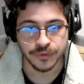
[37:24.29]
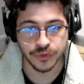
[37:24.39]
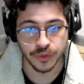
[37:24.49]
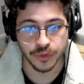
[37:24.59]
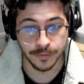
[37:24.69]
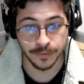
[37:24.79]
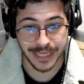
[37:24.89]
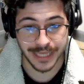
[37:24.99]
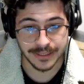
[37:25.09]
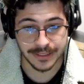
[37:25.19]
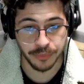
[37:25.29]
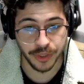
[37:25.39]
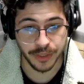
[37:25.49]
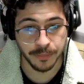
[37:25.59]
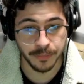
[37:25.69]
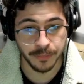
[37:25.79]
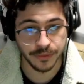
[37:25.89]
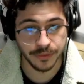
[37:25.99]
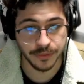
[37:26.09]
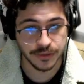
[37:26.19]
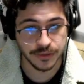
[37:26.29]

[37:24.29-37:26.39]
So that's a pretty important thing